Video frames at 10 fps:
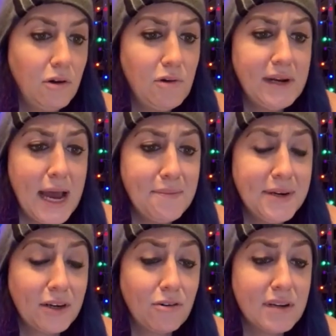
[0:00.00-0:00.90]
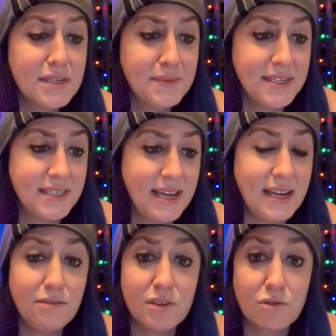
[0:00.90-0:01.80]
What would happen at Christmas?
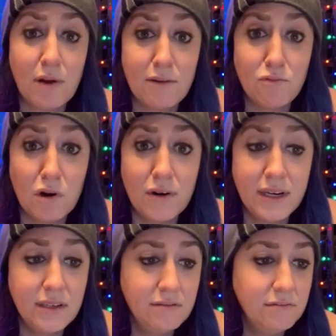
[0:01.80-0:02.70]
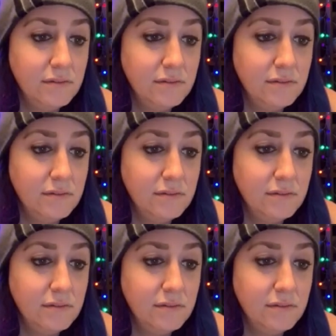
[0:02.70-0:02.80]
Santa was quite worried.